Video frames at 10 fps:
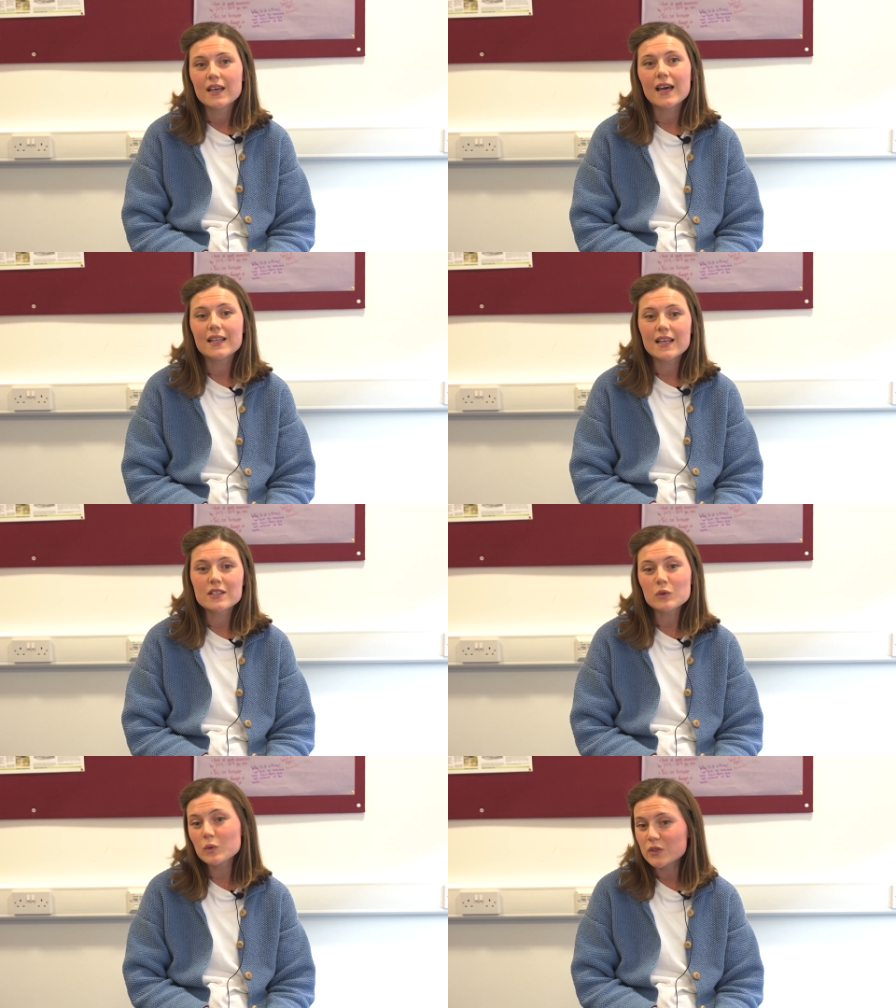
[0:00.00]
And
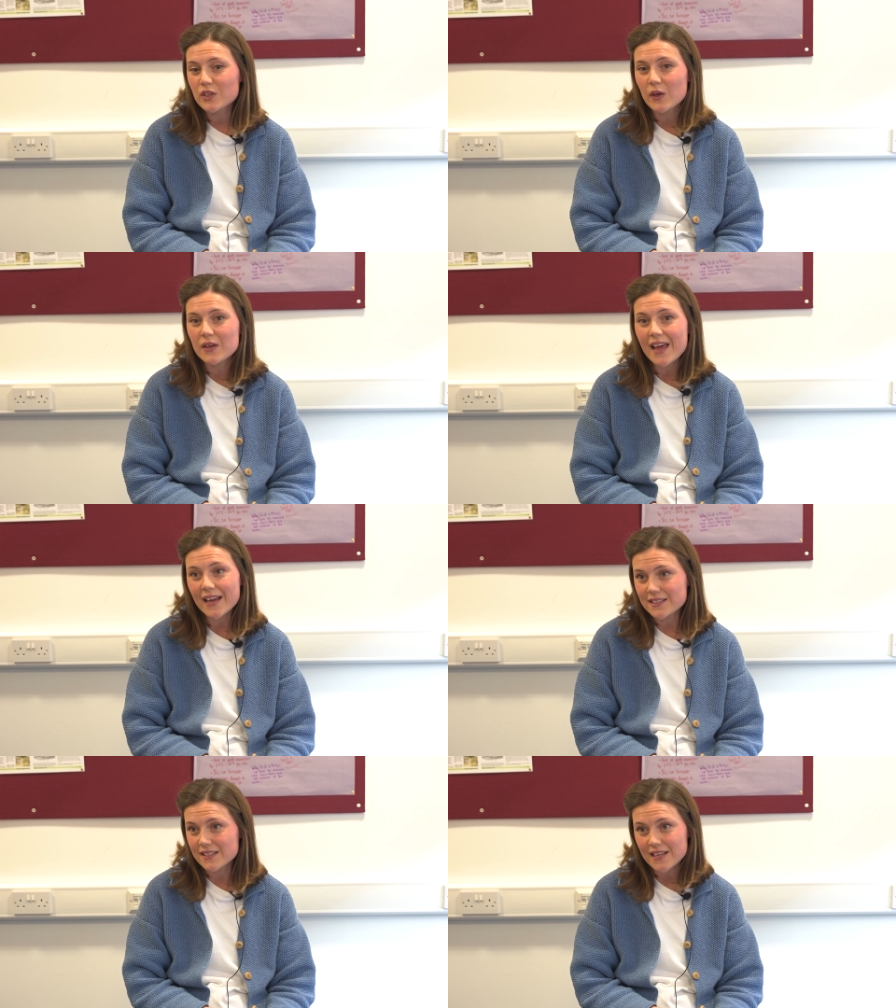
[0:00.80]
there's also an
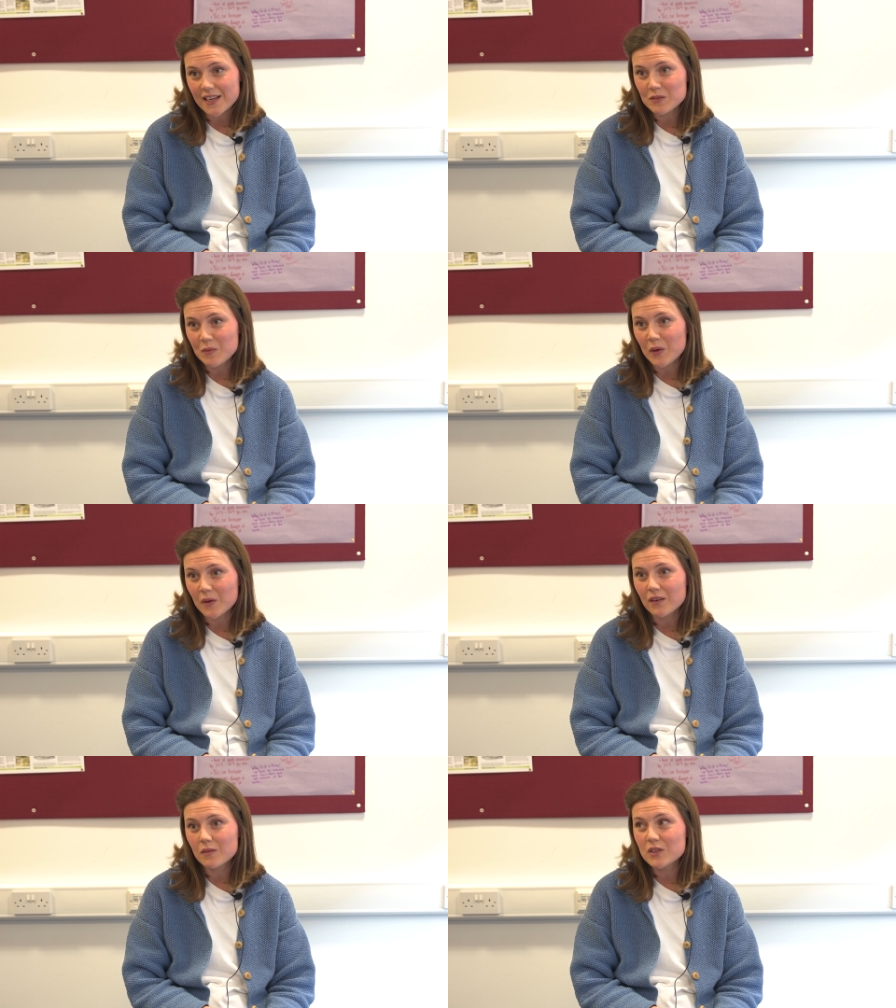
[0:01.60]
excellent
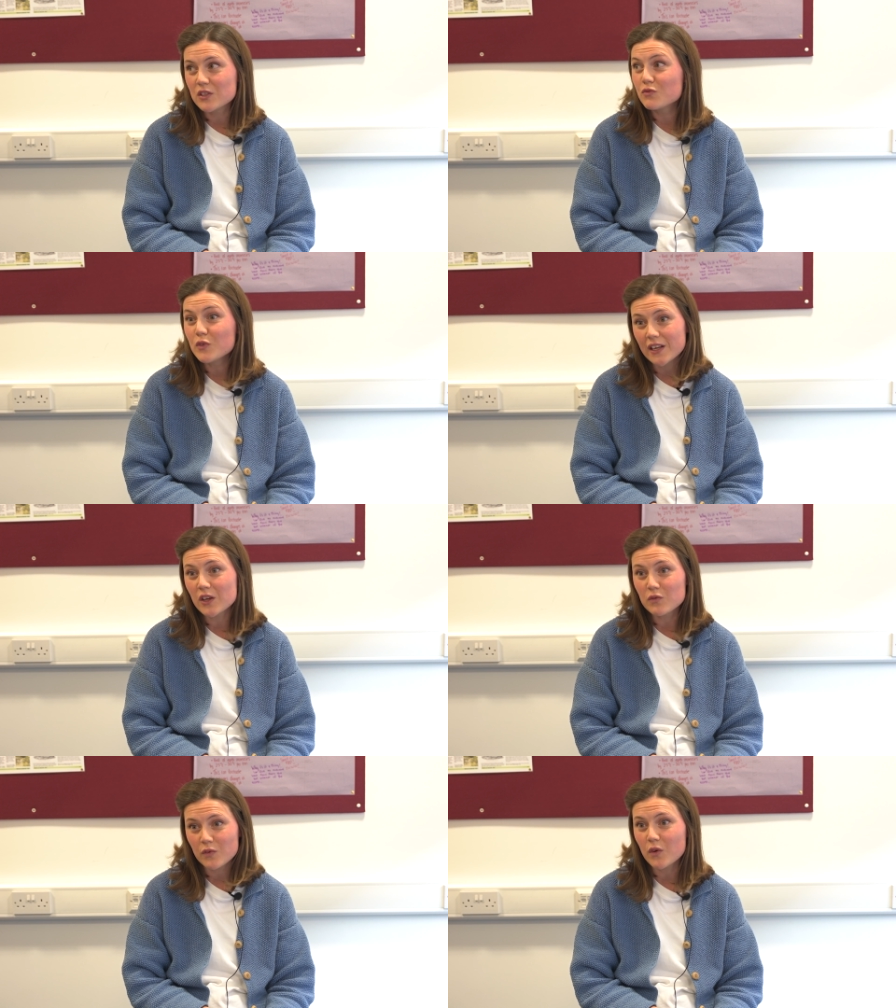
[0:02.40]
textbook, which is really
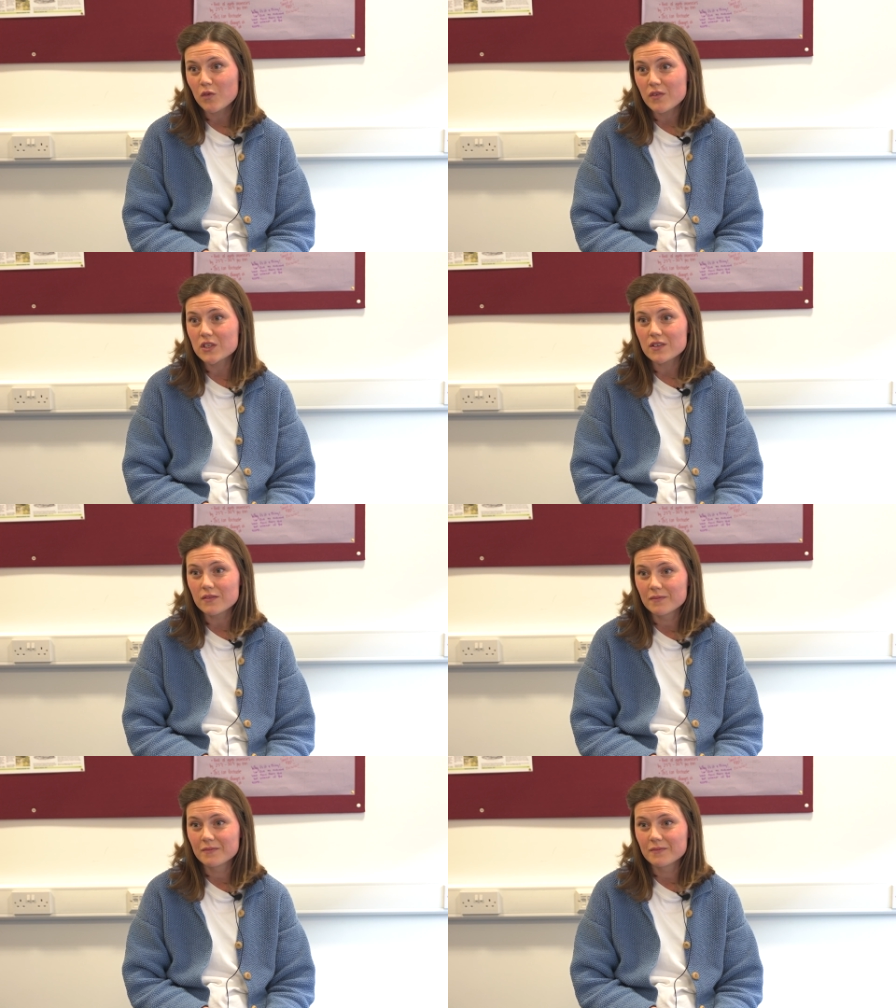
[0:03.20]
good for revision.